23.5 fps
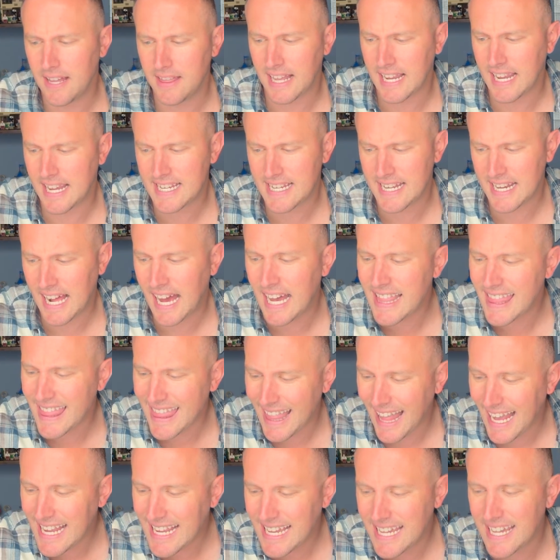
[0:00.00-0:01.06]
Like I said, I
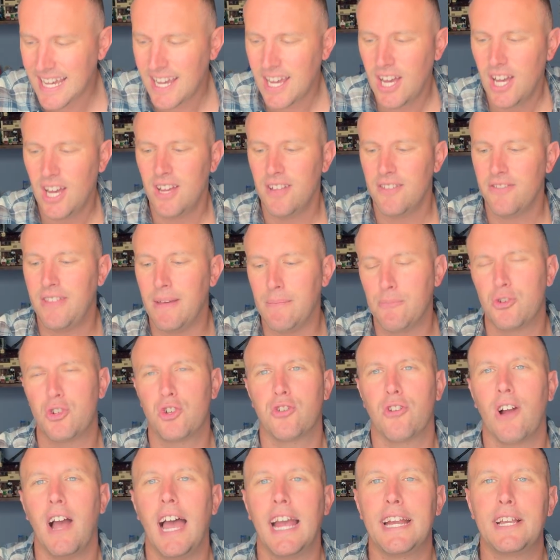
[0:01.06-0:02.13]
like them
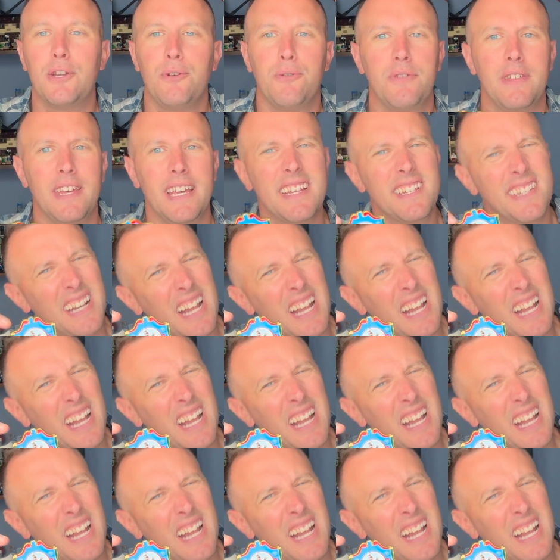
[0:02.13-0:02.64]
trying new things,